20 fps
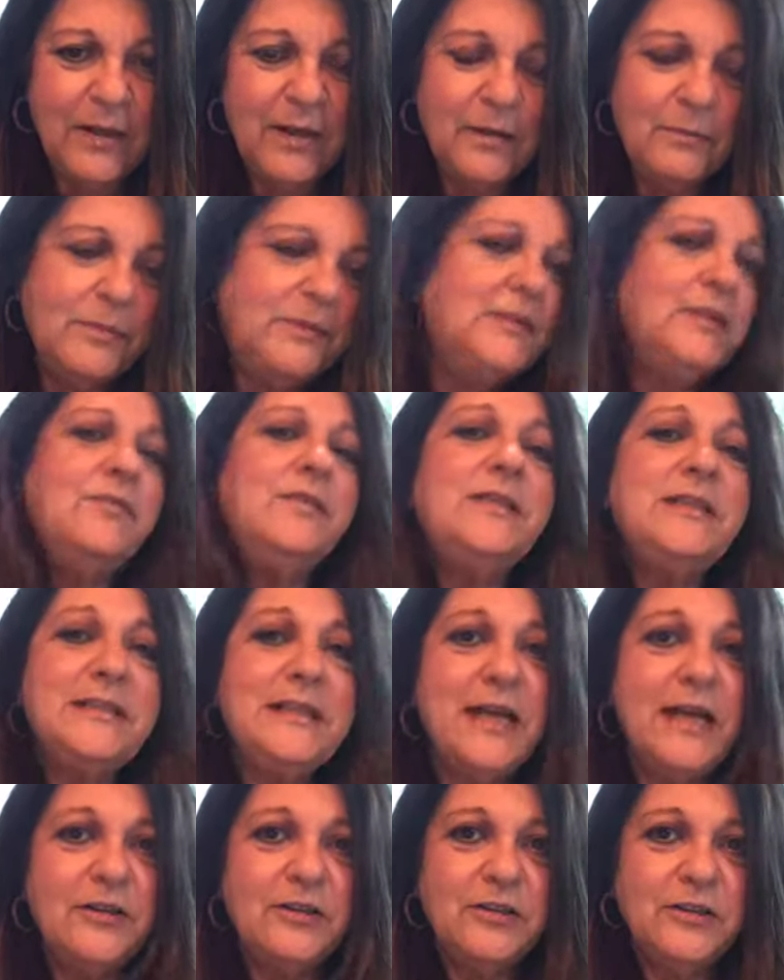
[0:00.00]
Pacific
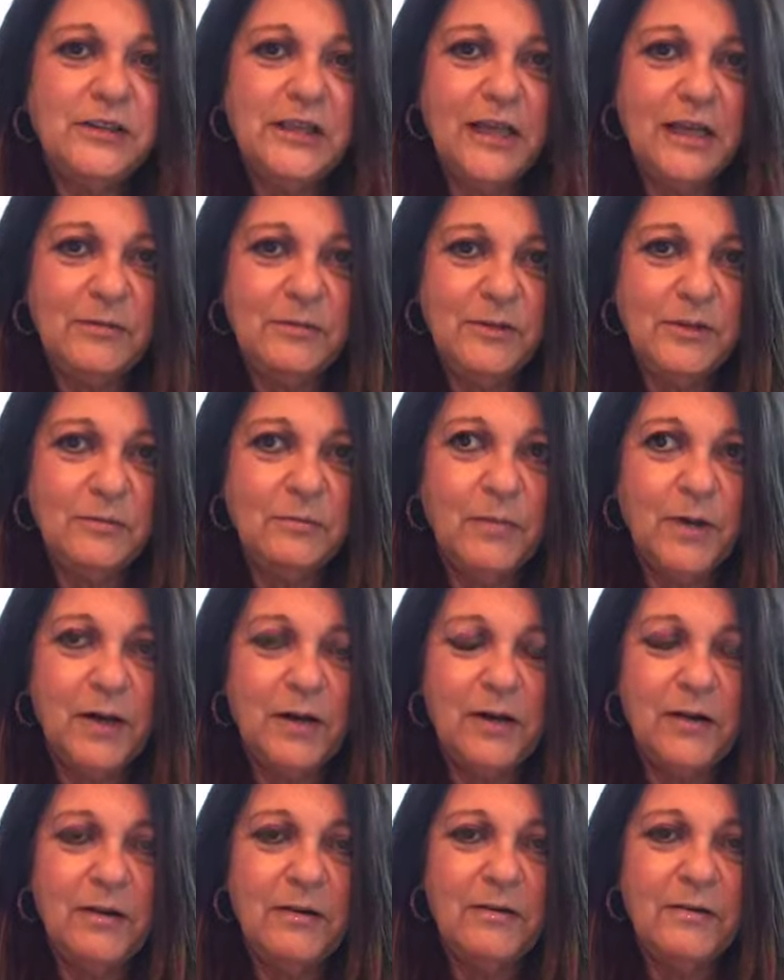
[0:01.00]
Standard Time
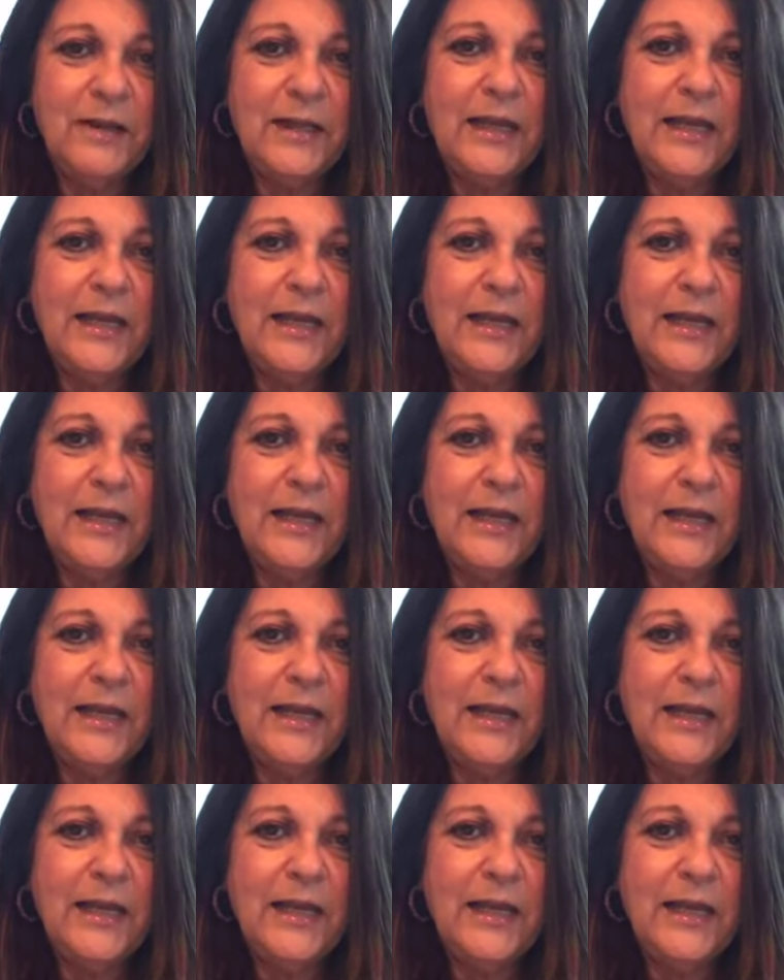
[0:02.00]
tomorrow,